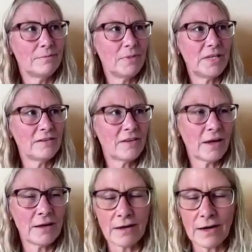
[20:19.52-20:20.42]
being
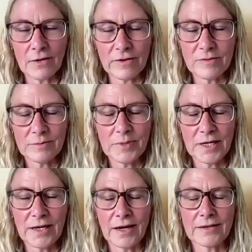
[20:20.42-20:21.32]
taken care of
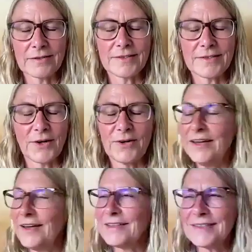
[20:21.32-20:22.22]
by God. So
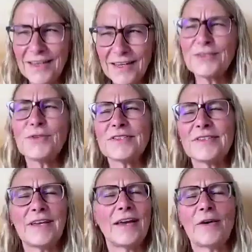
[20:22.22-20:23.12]
it's
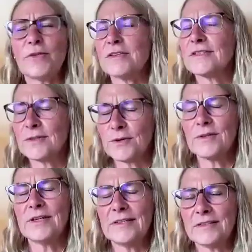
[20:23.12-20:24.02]
interesting how the
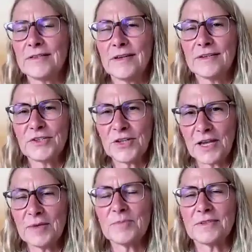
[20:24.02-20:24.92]
stories
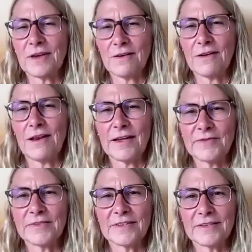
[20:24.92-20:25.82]
shapes our
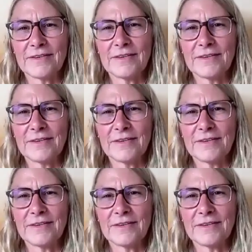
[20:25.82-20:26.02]
lives.